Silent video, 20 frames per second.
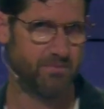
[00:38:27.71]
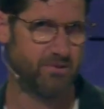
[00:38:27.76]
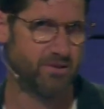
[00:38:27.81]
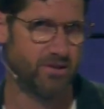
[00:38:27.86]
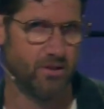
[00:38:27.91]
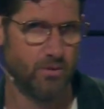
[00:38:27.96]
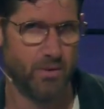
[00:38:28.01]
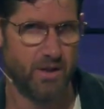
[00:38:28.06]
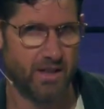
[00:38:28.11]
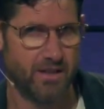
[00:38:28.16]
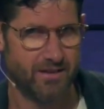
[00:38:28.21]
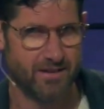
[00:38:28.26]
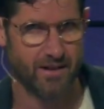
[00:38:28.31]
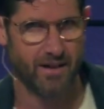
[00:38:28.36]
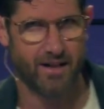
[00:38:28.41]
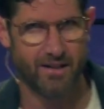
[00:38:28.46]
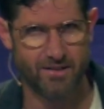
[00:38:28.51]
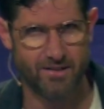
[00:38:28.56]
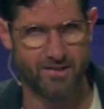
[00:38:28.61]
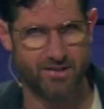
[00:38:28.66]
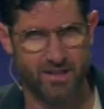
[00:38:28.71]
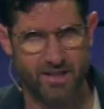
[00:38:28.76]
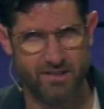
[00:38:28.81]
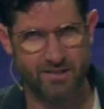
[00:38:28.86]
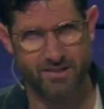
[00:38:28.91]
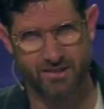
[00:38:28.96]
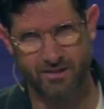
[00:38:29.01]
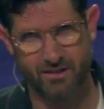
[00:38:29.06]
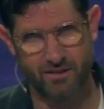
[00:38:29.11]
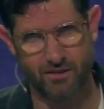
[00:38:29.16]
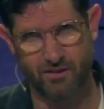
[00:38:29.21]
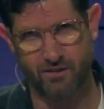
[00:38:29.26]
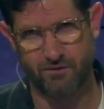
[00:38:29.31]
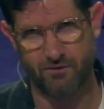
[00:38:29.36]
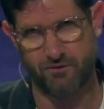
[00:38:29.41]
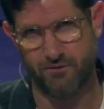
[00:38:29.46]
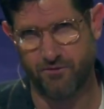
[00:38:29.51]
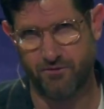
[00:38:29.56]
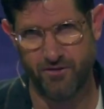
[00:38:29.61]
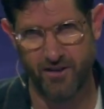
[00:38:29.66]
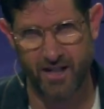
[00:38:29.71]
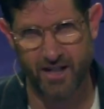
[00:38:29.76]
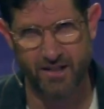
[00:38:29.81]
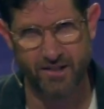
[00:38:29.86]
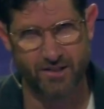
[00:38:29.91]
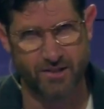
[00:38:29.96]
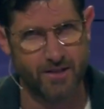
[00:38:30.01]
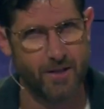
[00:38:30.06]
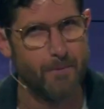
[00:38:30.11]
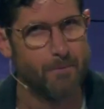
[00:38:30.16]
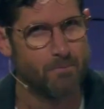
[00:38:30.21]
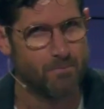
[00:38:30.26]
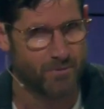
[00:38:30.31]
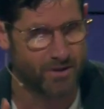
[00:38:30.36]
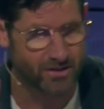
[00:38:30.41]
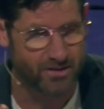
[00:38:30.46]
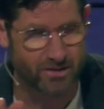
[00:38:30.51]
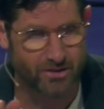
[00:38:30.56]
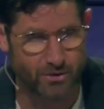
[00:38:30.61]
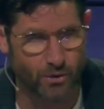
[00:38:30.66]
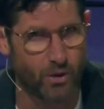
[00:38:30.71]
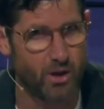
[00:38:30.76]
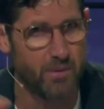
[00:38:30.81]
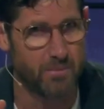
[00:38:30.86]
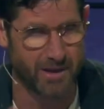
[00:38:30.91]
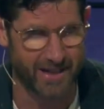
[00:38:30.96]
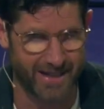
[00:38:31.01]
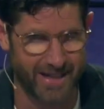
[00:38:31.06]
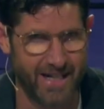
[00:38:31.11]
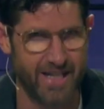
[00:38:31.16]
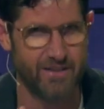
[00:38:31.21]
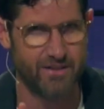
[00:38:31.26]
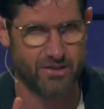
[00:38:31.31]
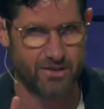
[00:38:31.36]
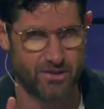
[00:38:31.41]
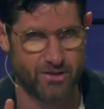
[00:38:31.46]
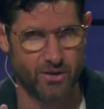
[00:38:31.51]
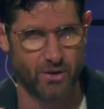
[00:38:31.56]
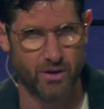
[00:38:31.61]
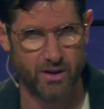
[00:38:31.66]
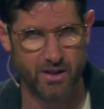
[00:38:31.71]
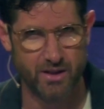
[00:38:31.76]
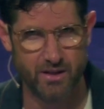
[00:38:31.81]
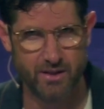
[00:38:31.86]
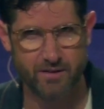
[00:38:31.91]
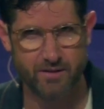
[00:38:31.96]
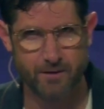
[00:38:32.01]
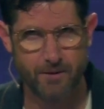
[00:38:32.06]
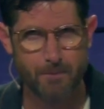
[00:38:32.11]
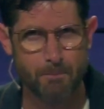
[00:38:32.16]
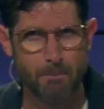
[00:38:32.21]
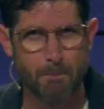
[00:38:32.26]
So when God sends this fish, the story behind the story is,